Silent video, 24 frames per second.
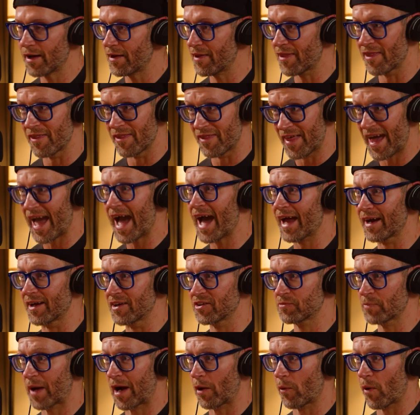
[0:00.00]
that
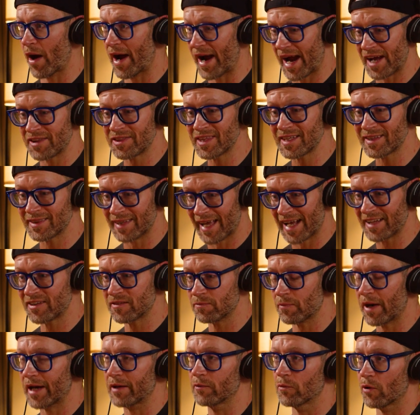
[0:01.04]
is my why. I think that's
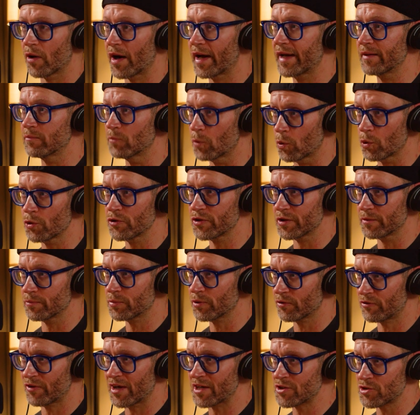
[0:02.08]
my why more than
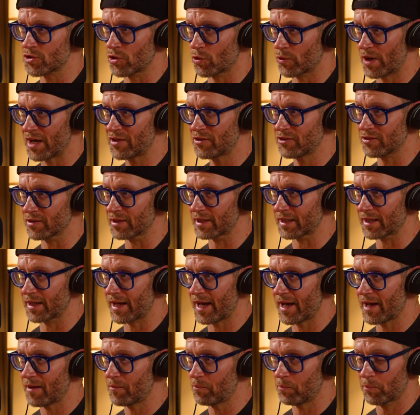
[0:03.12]
professional wrestling.
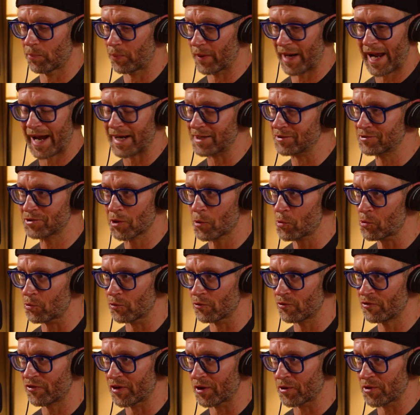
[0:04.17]
But I don't
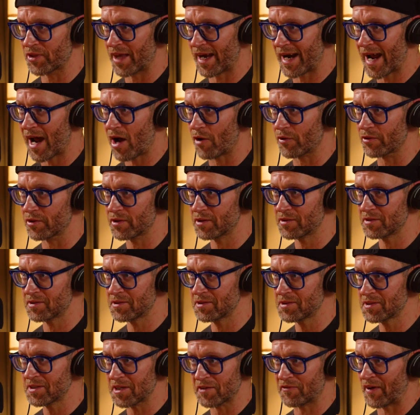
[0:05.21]
figure that out
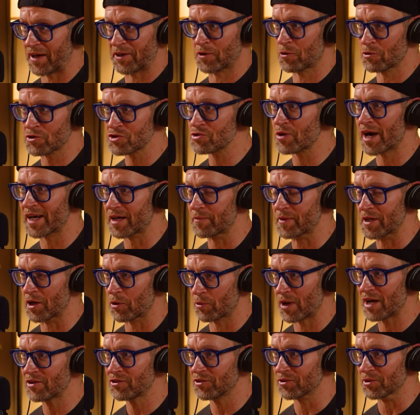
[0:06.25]
if I don't try to be a
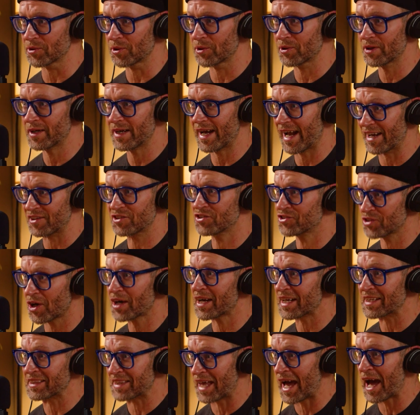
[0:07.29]
wrestler and suck
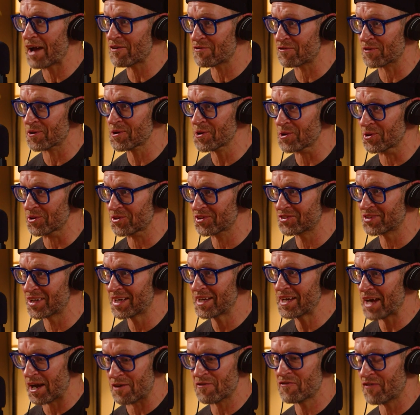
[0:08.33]
at that first
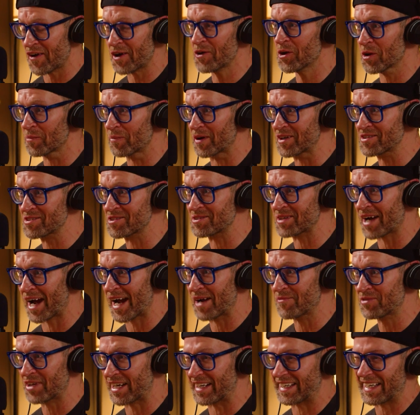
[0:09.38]
and fail a bunch of
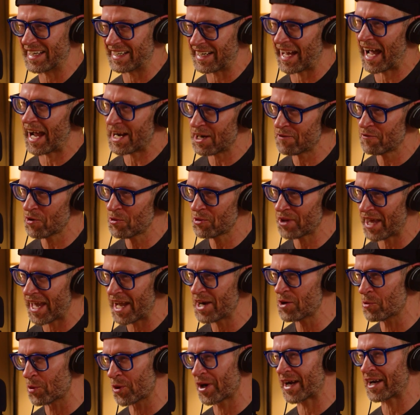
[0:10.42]
times and get kind of okay
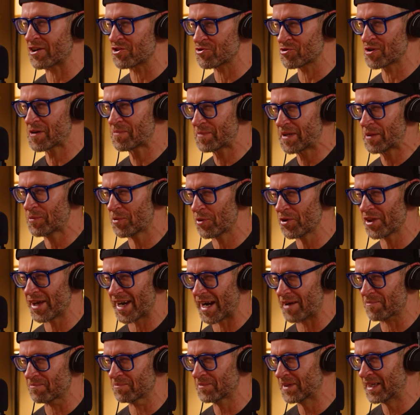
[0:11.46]
to where I can trick people that
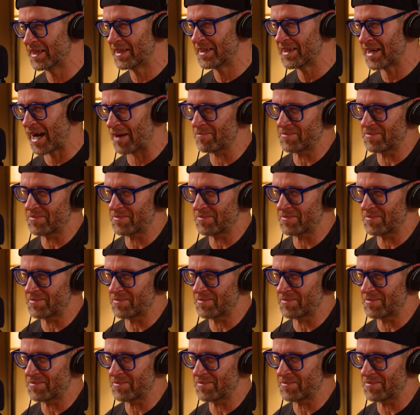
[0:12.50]
I'm I'm